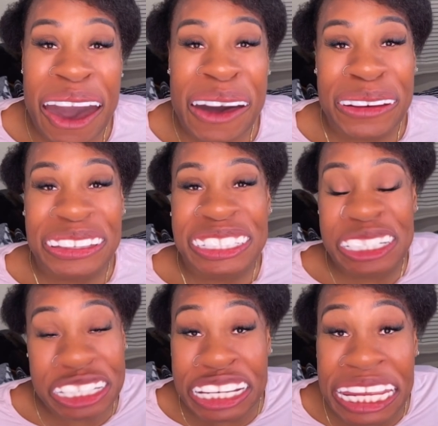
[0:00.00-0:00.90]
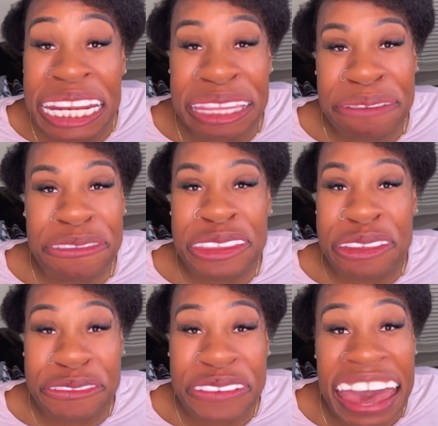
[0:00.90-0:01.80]
Oh, she needed them for
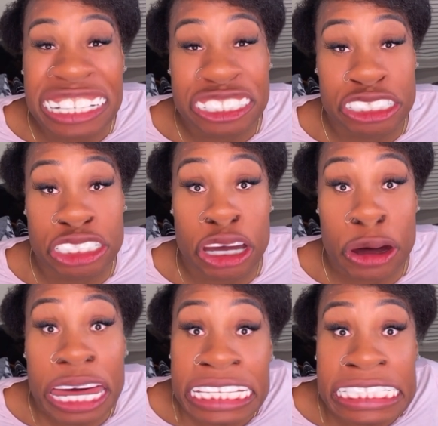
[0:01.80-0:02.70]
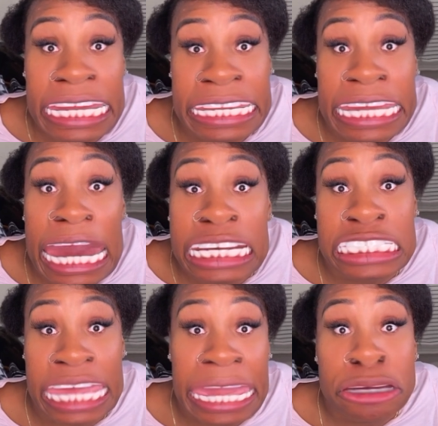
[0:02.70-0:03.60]
the fashion show.
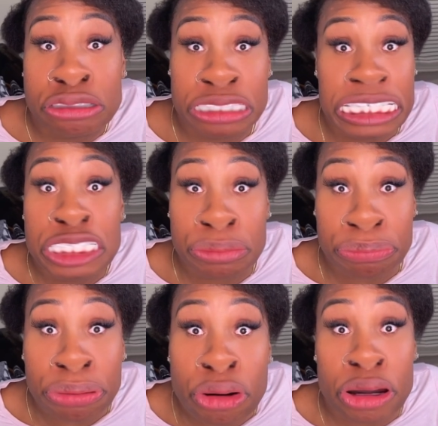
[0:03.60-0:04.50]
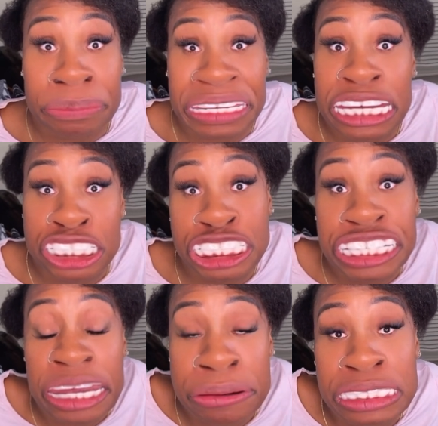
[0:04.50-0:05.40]
Tatiana's ankles need support because she
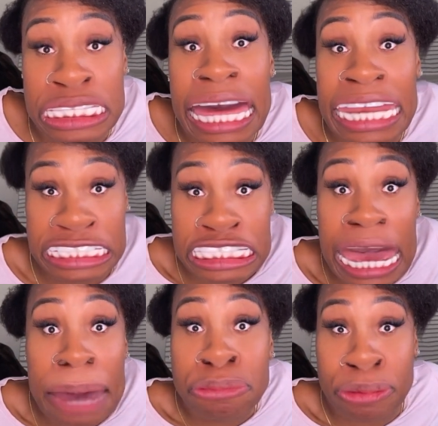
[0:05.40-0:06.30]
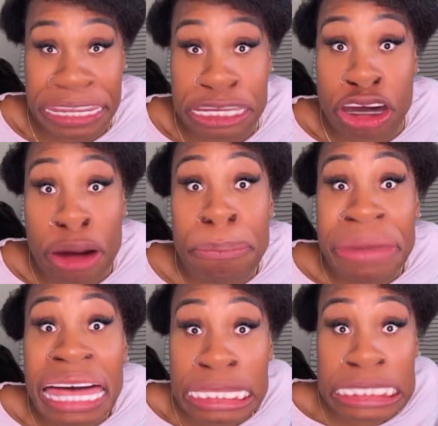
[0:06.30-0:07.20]
carries a lot of top weight in her
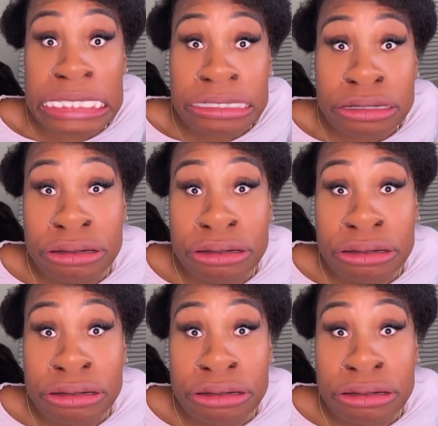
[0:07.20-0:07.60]
belly.